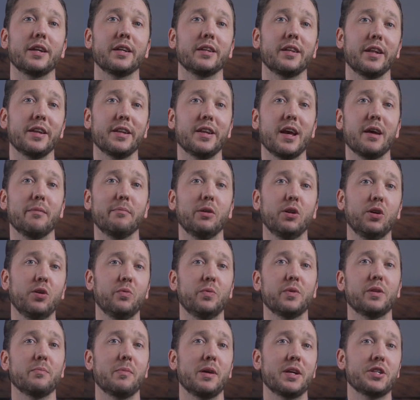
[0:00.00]
did the Diablo
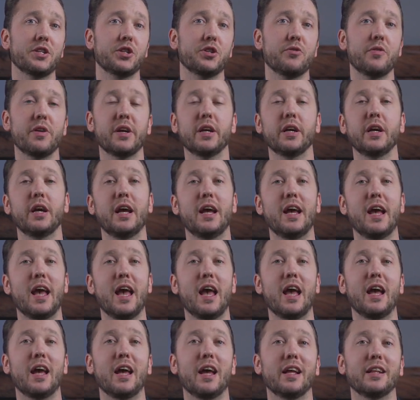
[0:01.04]
with the magic trick.
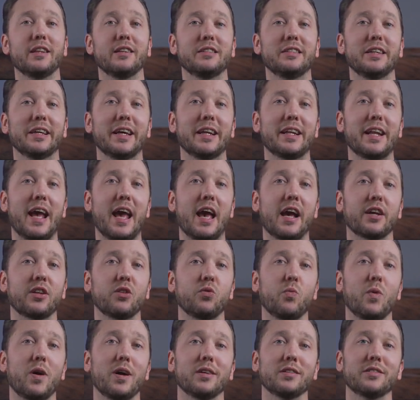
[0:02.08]
And the second act
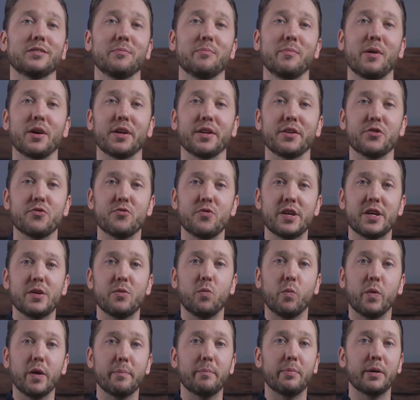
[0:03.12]
was my
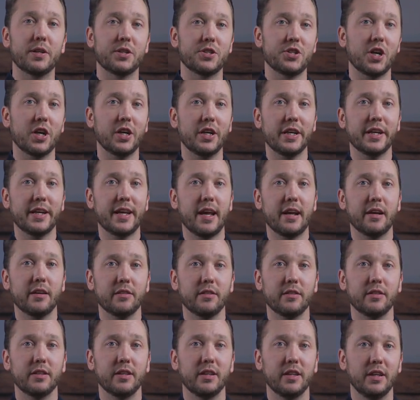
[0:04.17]
3-whip juggling
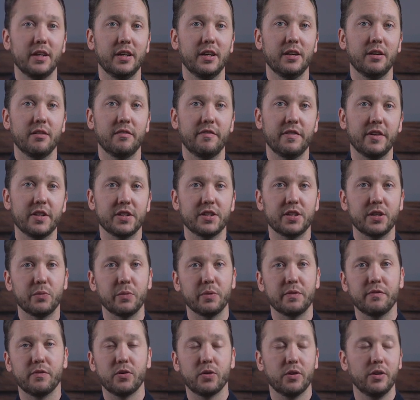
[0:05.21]
act, finishing
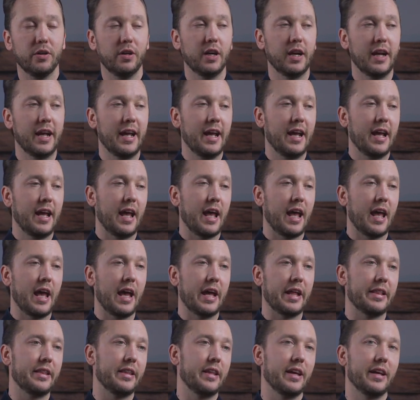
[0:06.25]
with 4.
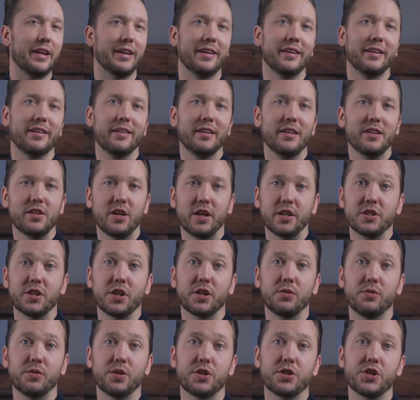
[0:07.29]
And then I
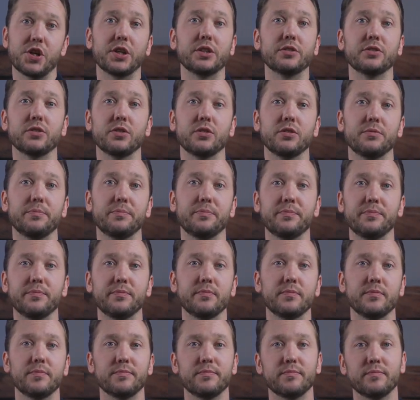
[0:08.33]
juggled the chainsaw.
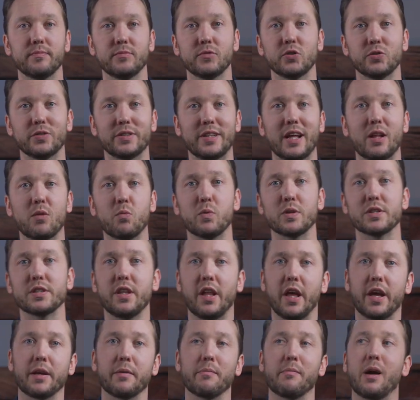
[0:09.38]
So that was
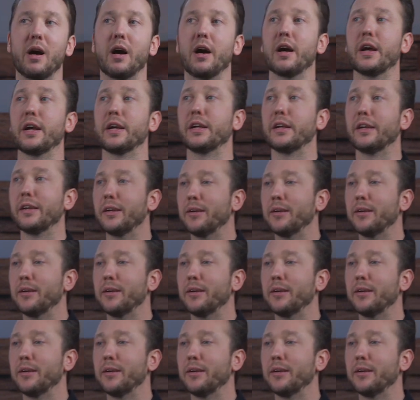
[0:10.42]
like my